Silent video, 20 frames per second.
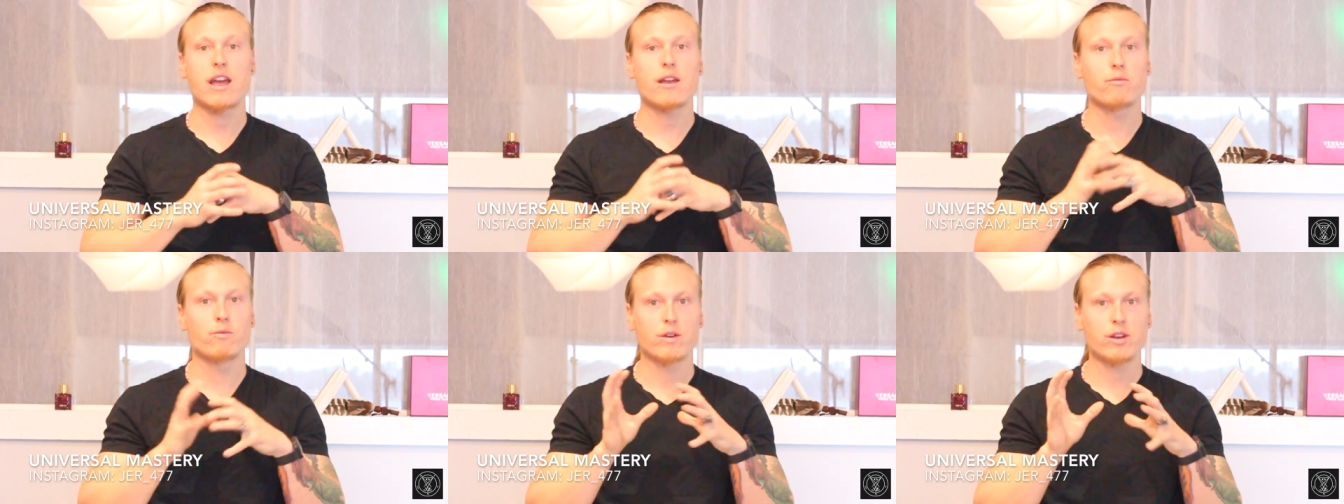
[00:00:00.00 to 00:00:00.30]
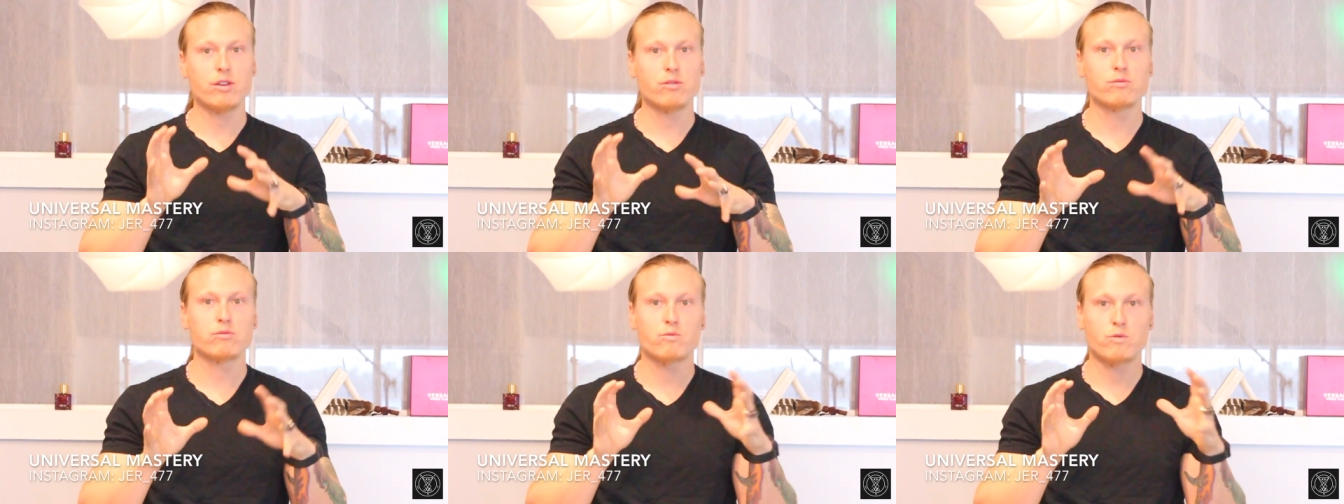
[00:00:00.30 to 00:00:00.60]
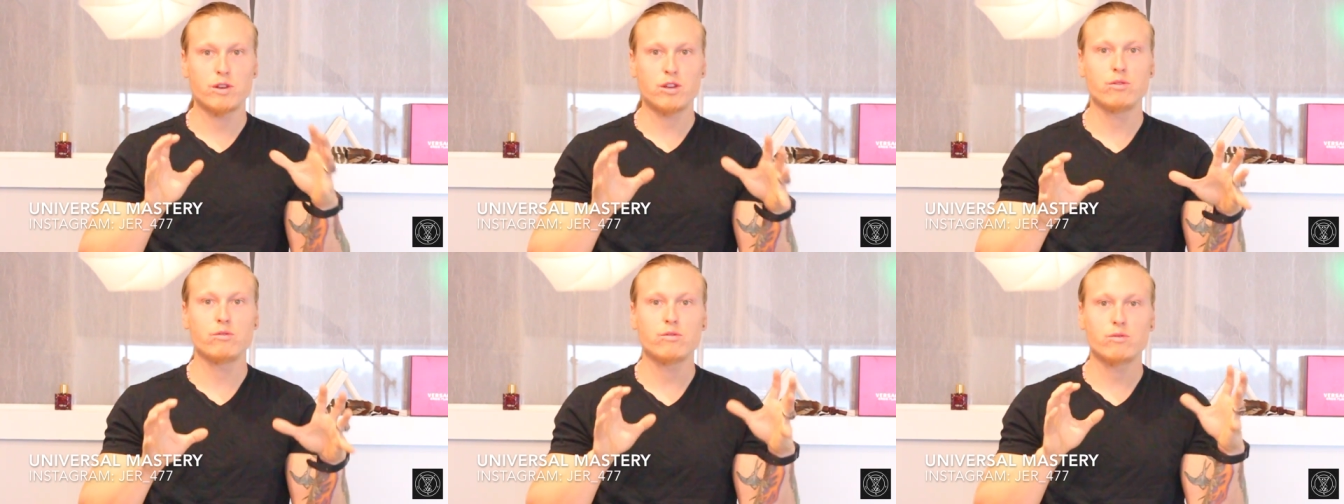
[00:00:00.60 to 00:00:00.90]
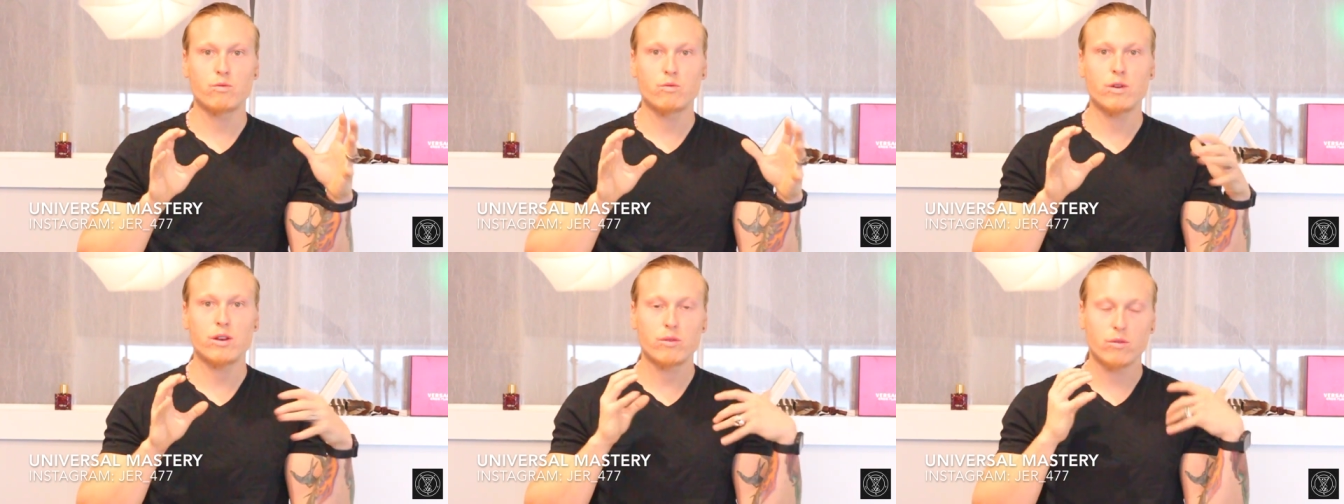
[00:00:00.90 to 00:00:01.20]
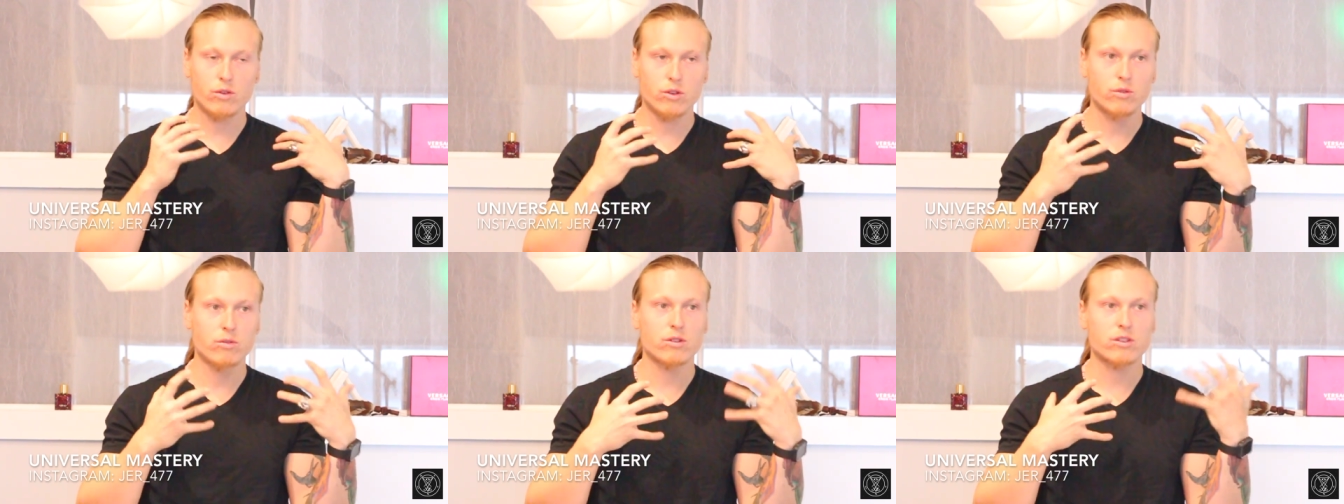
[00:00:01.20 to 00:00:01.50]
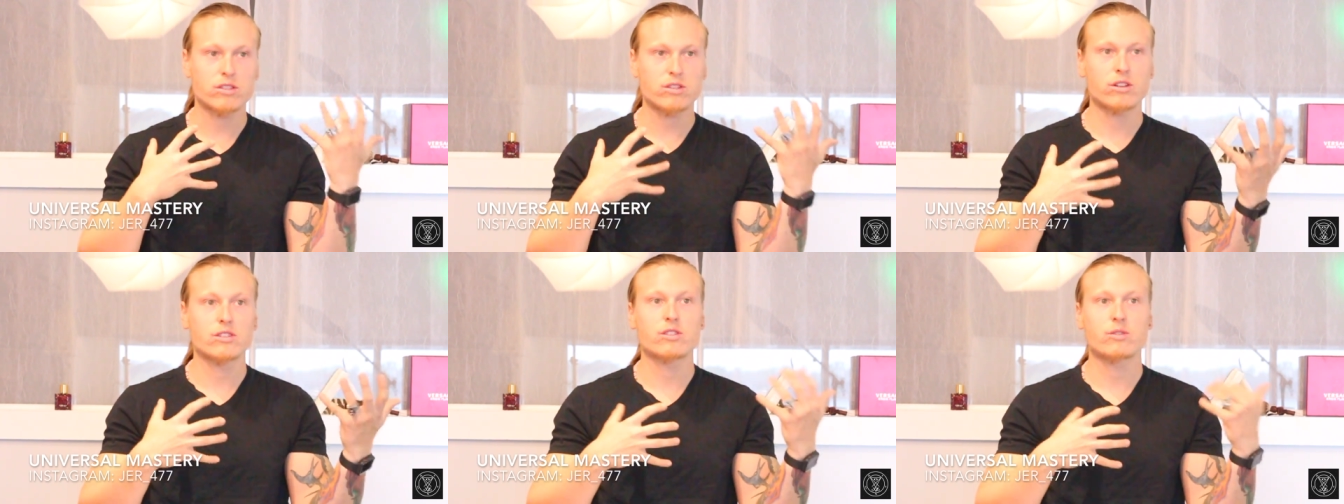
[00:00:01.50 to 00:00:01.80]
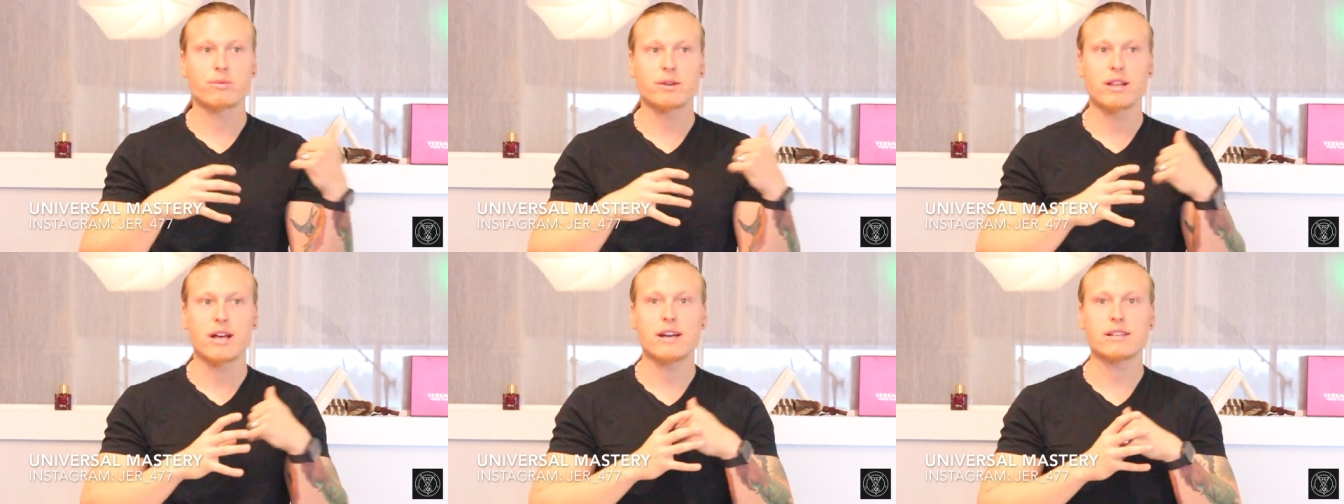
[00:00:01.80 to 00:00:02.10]
And when you when you when you will start
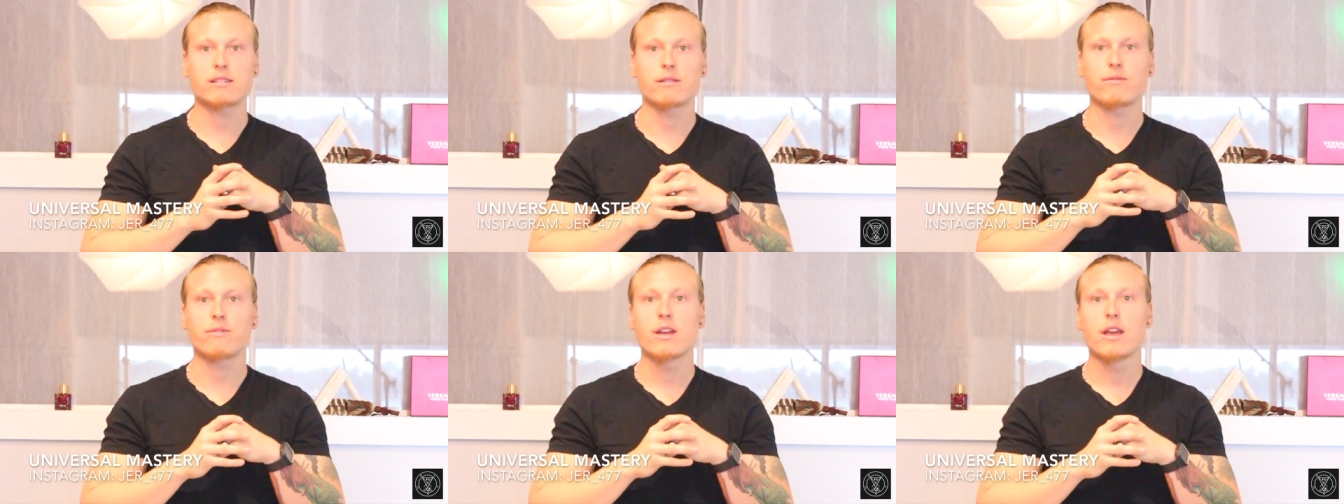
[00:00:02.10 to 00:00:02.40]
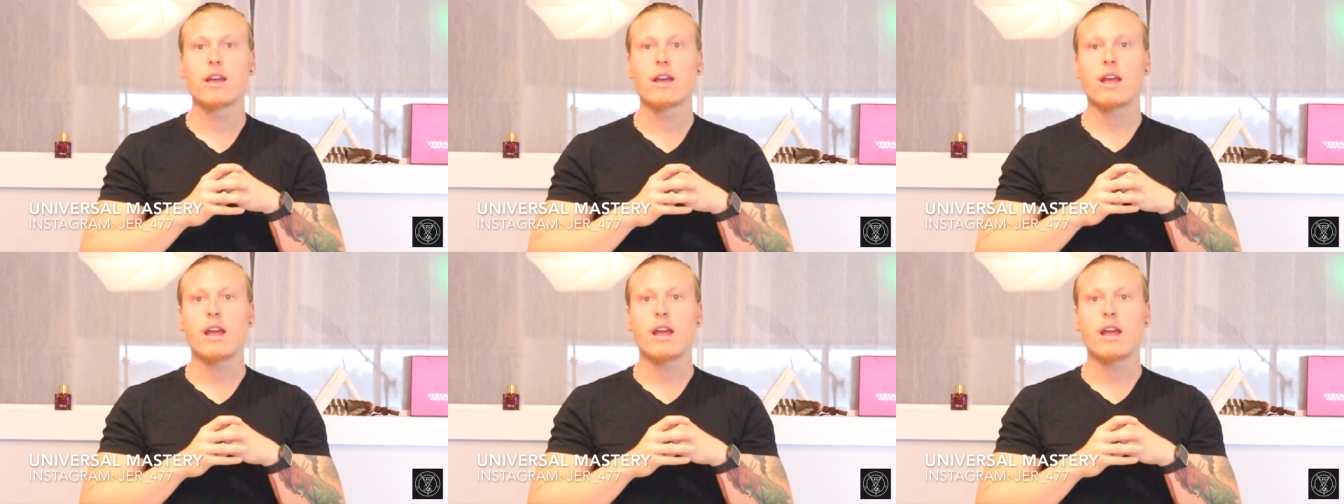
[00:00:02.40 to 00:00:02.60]
to realize if